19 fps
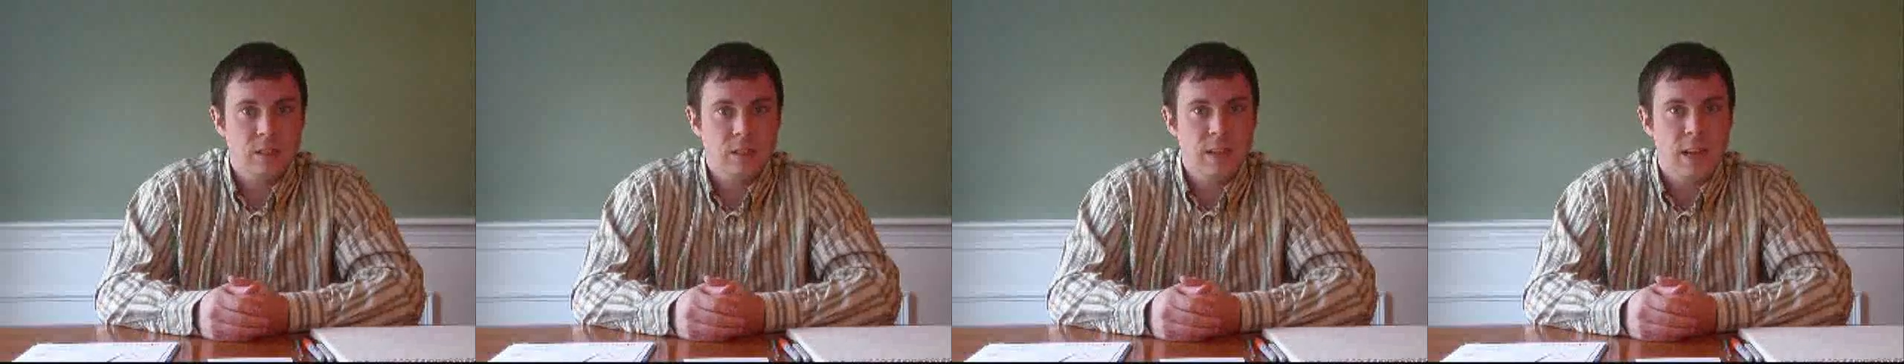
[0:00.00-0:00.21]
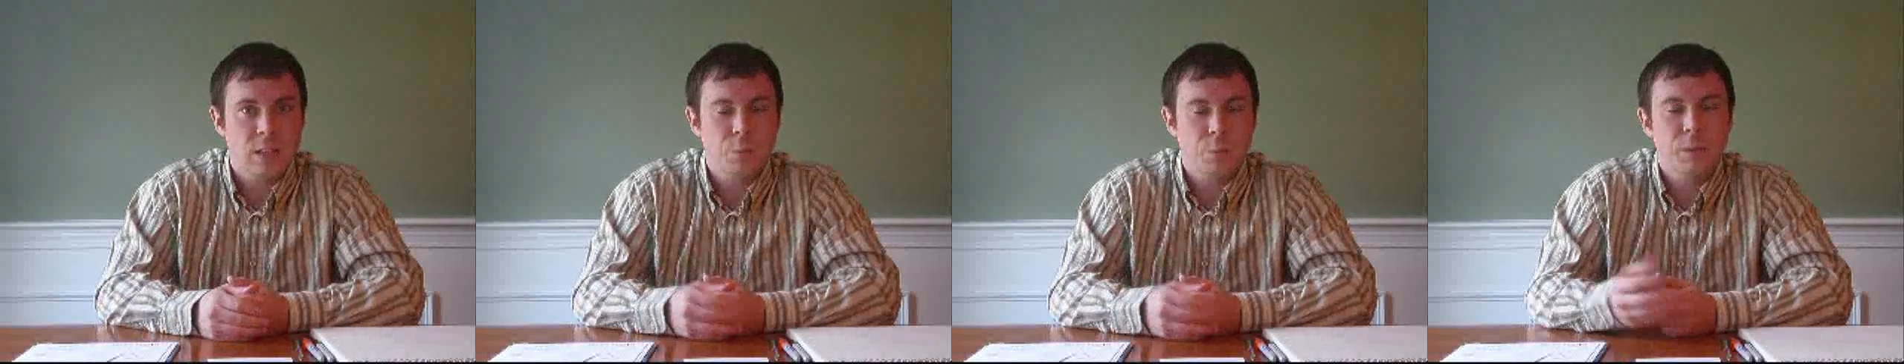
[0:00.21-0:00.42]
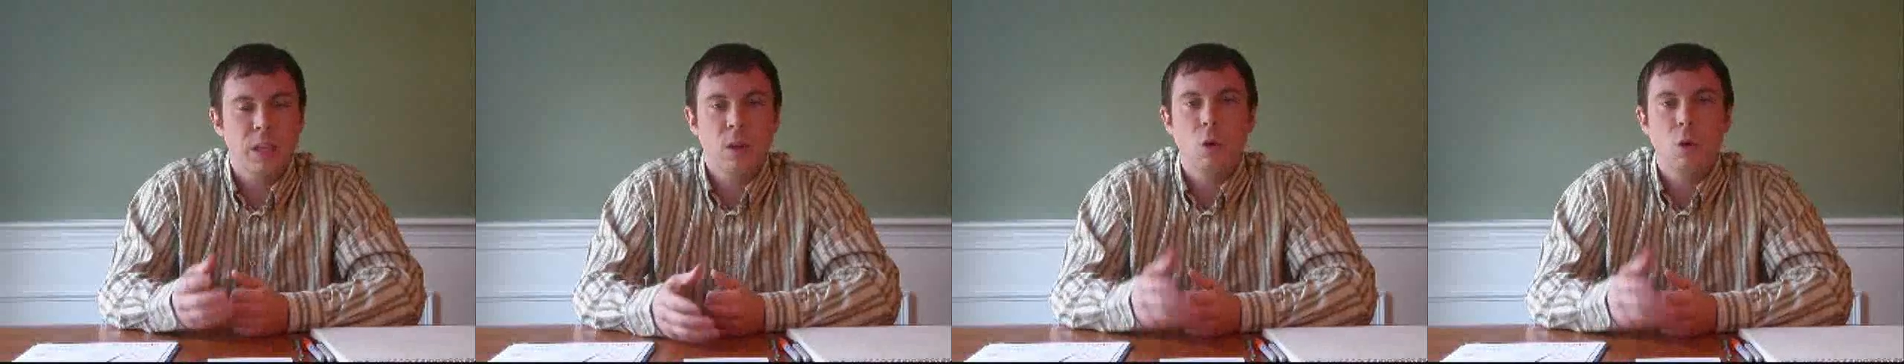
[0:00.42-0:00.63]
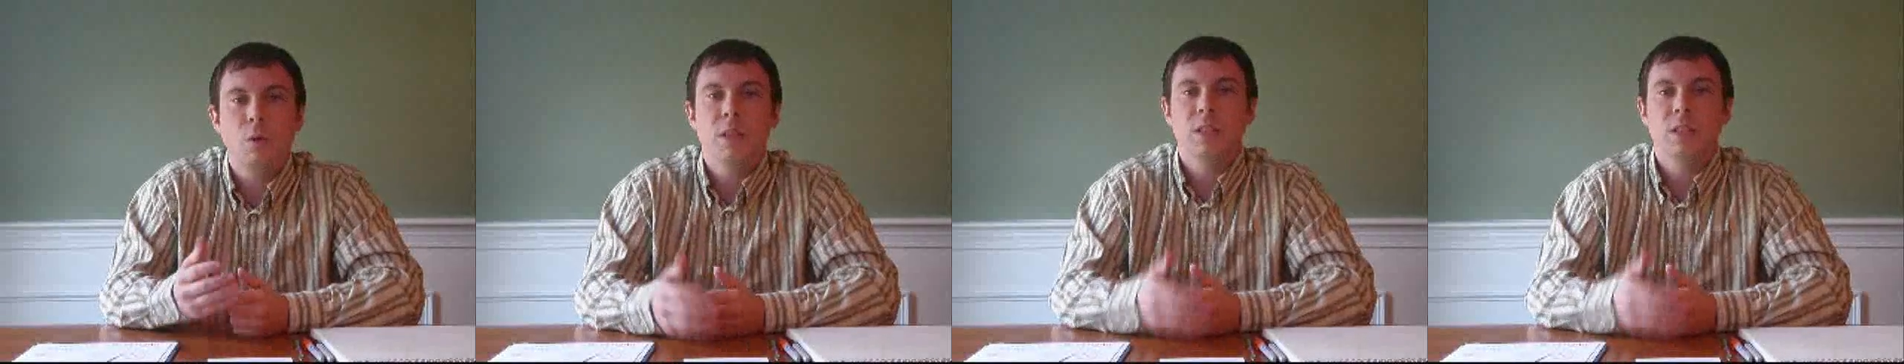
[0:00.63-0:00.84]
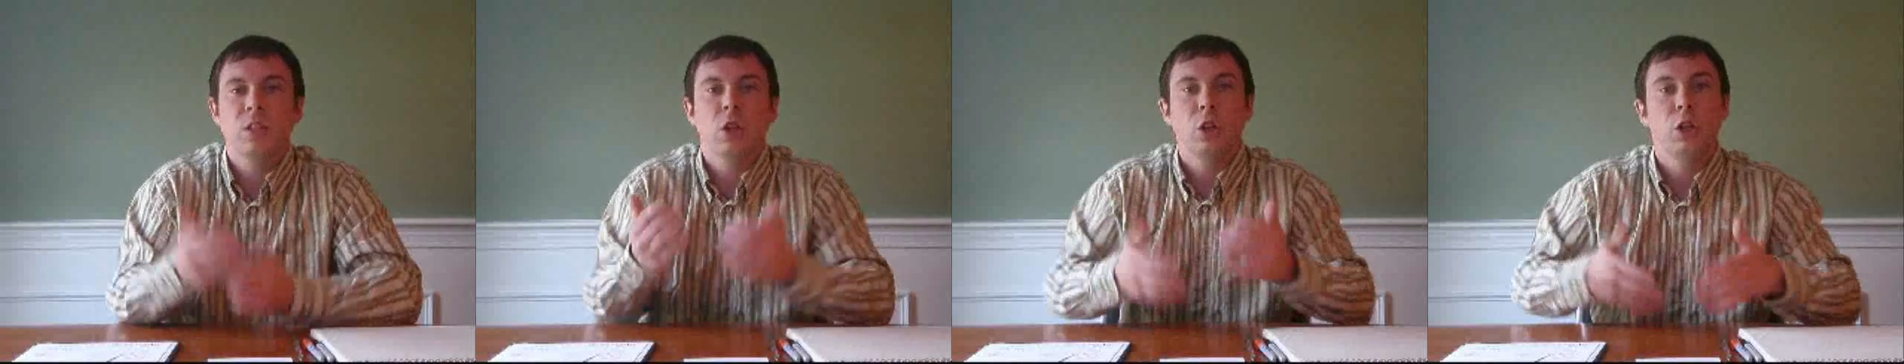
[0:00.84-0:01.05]
success. They don't
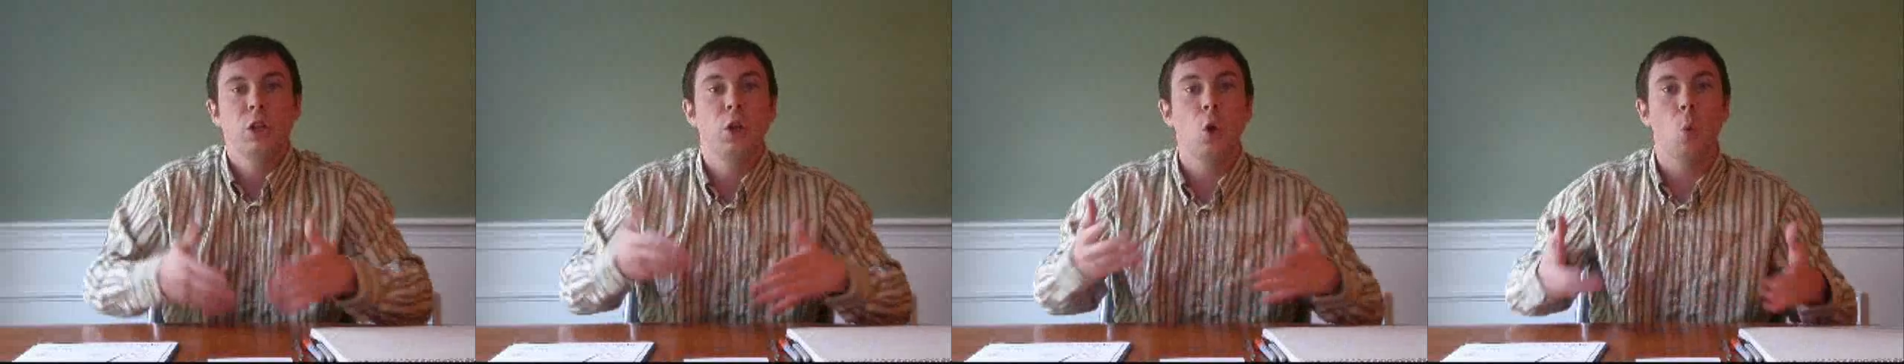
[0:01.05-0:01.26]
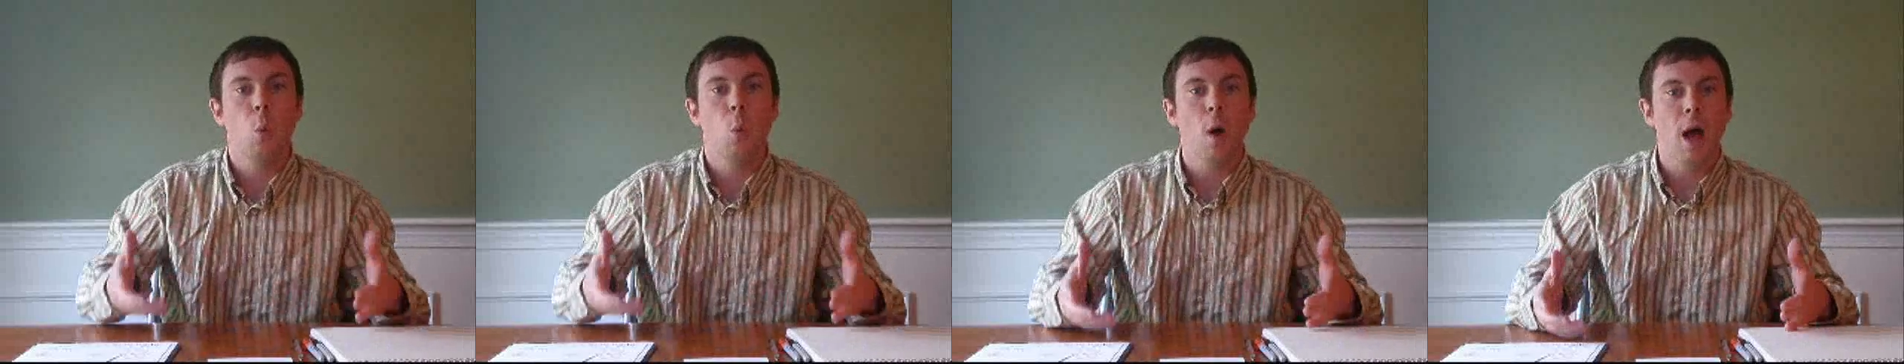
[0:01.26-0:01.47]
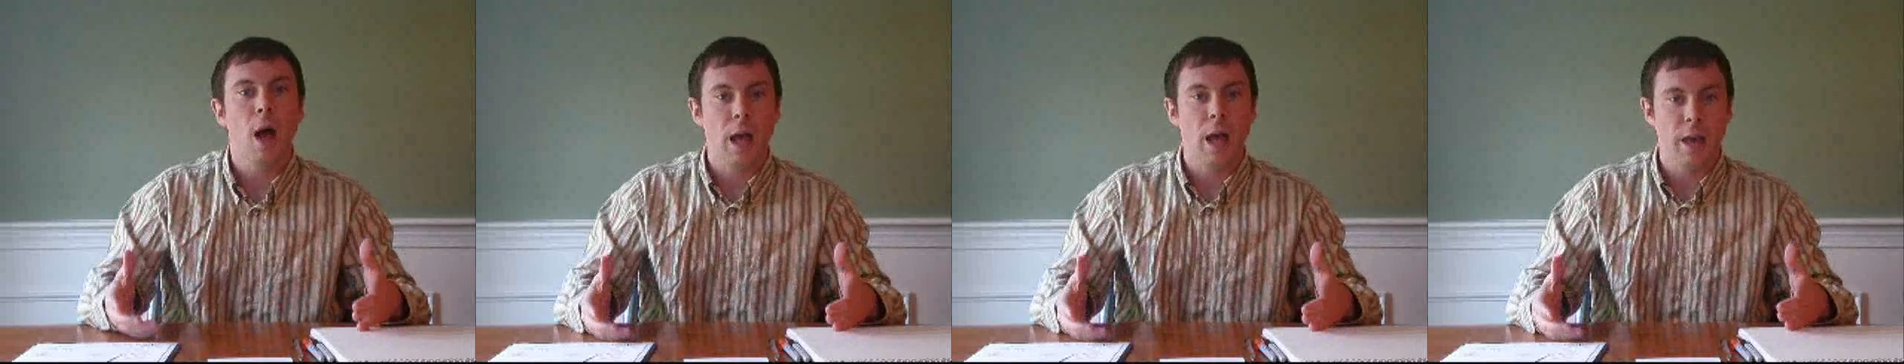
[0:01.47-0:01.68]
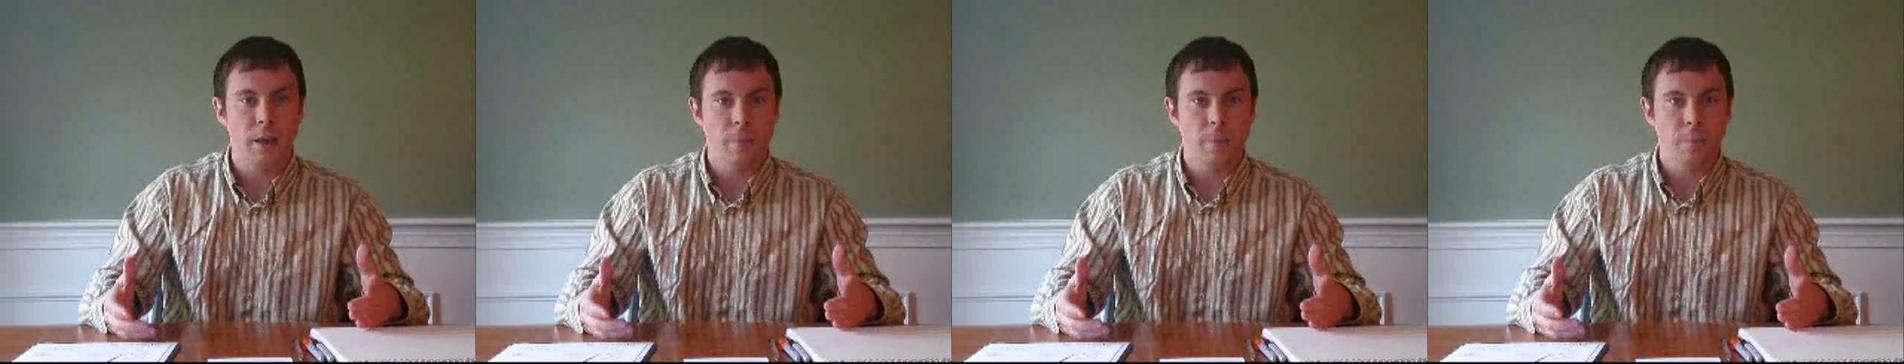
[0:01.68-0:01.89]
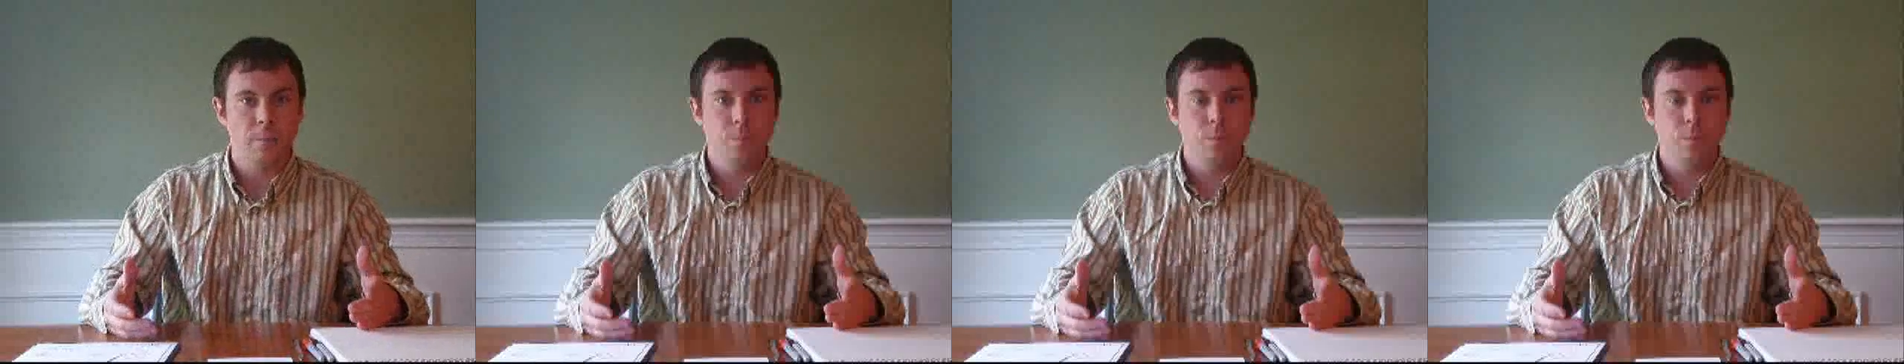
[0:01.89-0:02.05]
necessarily know why.